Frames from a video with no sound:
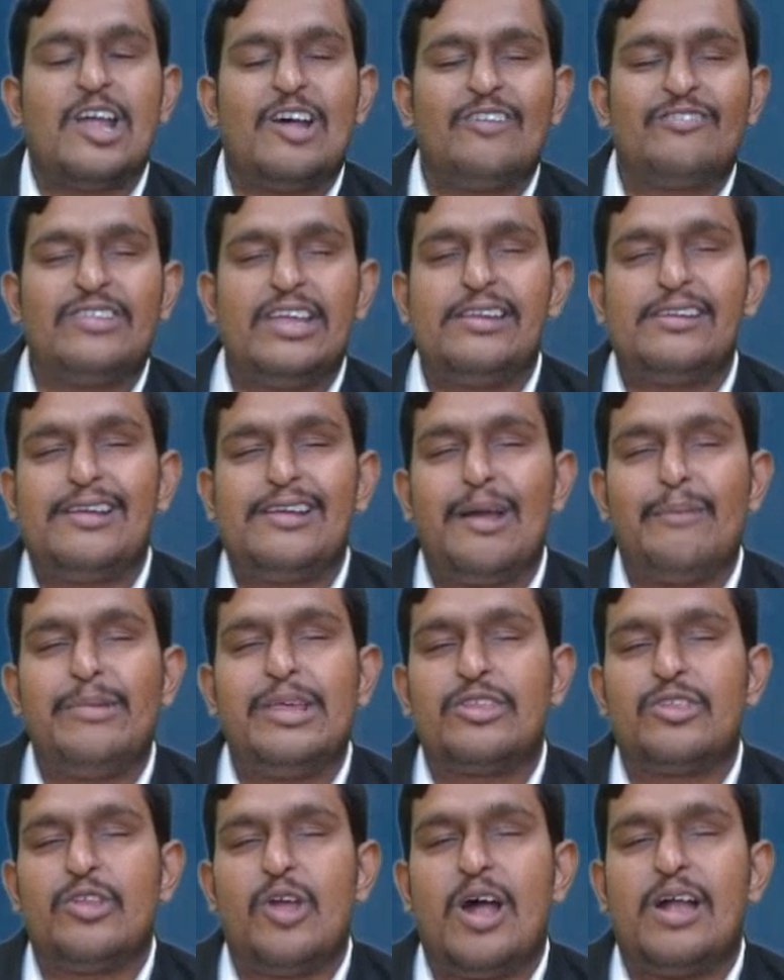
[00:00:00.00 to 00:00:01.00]
of the income
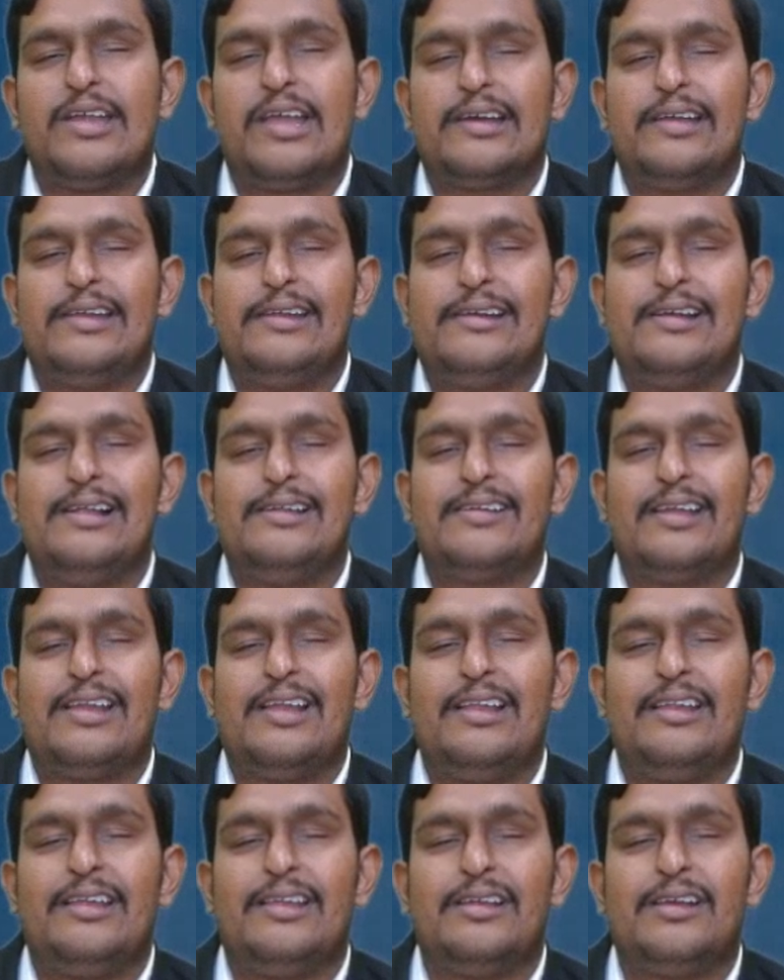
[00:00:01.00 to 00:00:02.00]
is
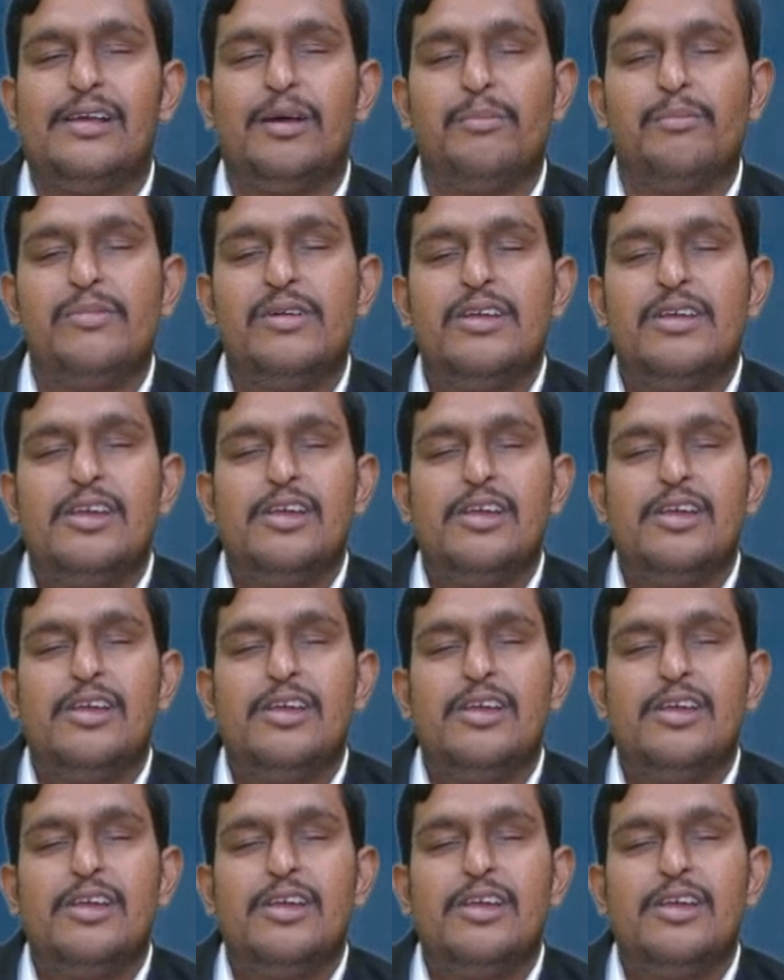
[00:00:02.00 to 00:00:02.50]
non-agricultural income.